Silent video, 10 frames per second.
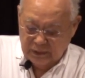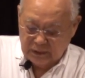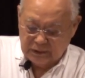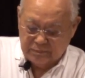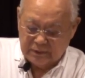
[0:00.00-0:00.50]

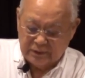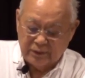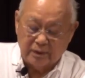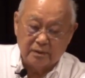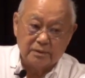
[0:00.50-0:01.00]
next
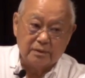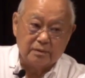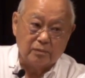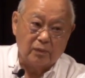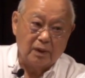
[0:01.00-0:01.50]
best thing.
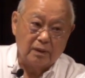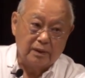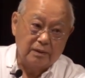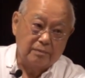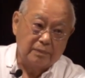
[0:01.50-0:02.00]
Says,
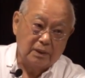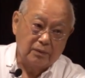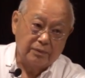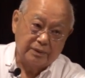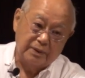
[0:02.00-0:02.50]
well, anybody
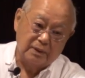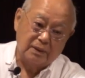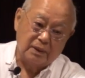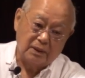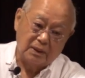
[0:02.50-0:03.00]
with any
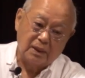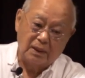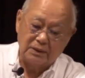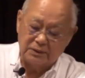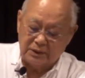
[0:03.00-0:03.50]
kind of
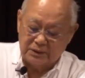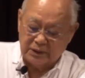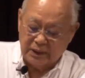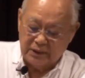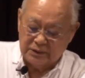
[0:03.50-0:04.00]
college
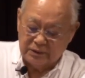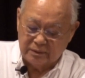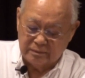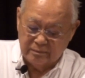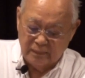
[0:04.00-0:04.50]

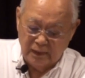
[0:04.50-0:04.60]
education